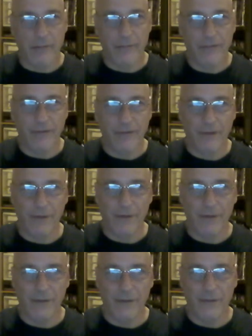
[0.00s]

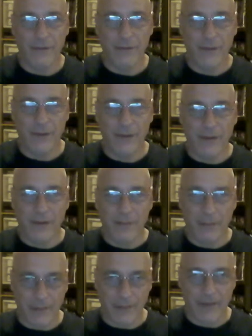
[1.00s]
So
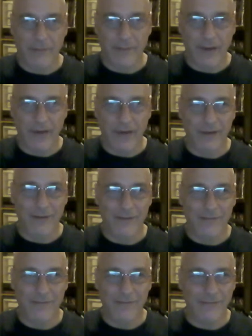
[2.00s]
prepare for that
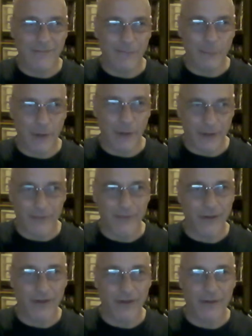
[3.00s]
when I do
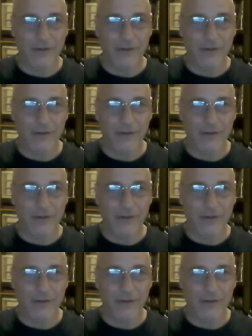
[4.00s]
that.